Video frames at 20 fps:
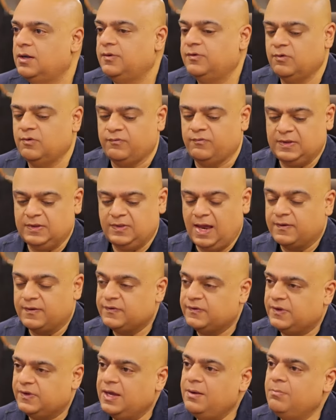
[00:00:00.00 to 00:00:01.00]
So, with that
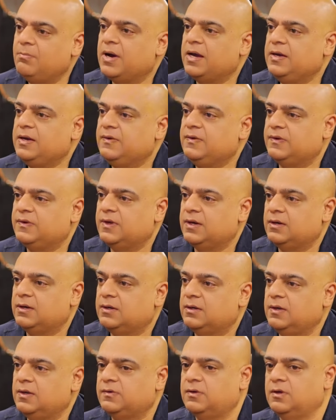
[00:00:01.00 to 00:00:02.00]
same mindset,
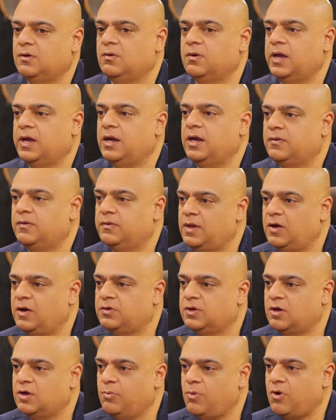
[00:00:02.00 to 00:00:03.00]
they hmm. say, okay, now
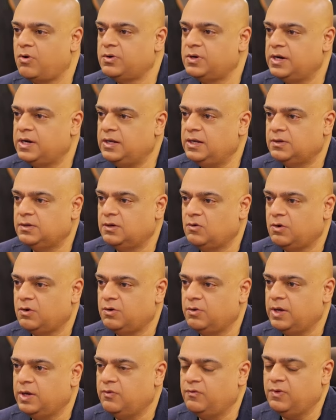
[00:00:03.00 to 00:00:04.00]
the commodities are not
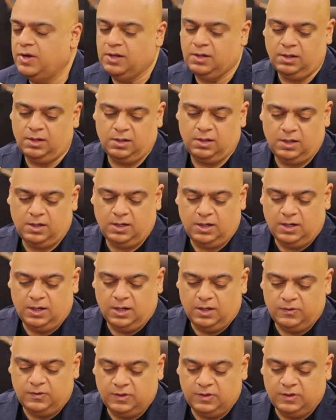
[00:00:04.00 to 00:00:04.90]
doing well, hmm.